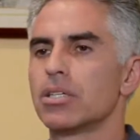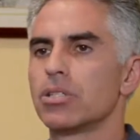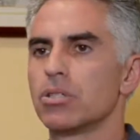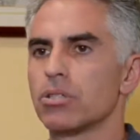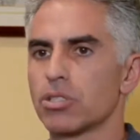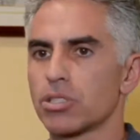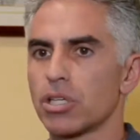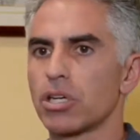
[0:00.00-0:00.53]

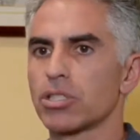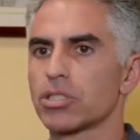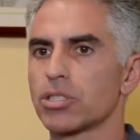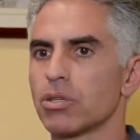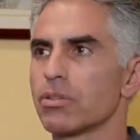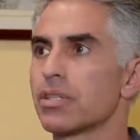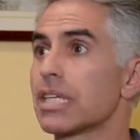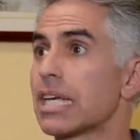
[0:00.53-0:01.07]
There's
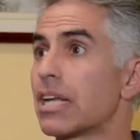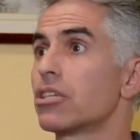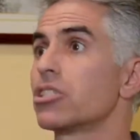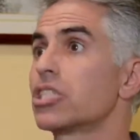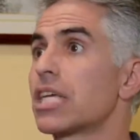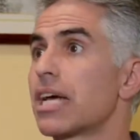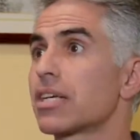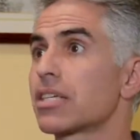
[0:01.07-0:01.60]
also the
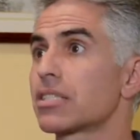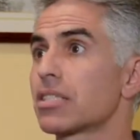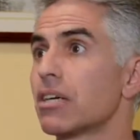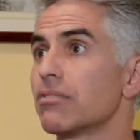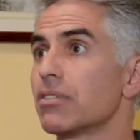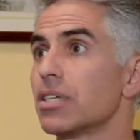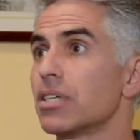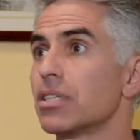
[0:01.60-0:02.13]
energetics
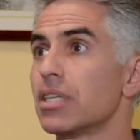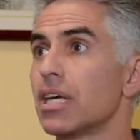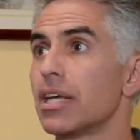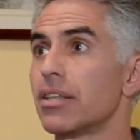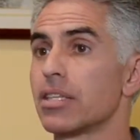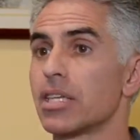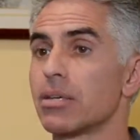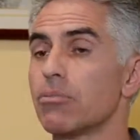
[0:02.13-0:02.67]
of it
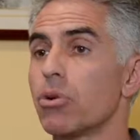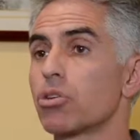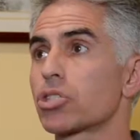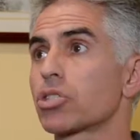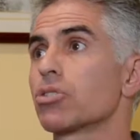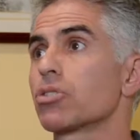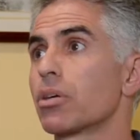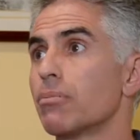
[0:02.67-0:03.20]
and the
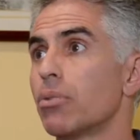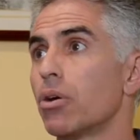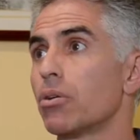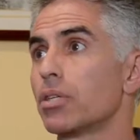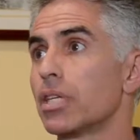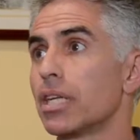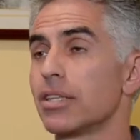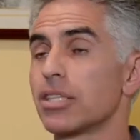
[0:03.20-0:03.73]
emotional
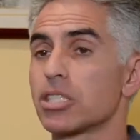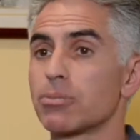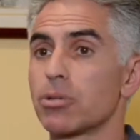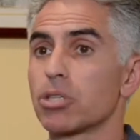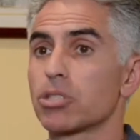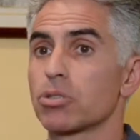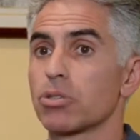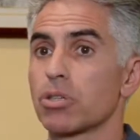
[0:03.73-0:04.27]
component and the
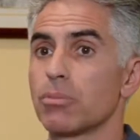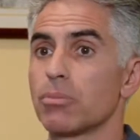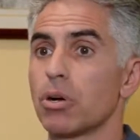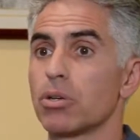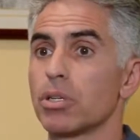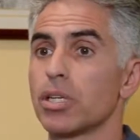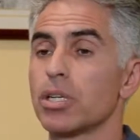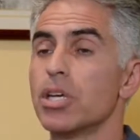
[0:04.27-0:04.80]
spiritual
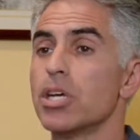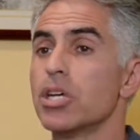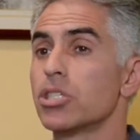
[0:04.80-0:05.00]
component.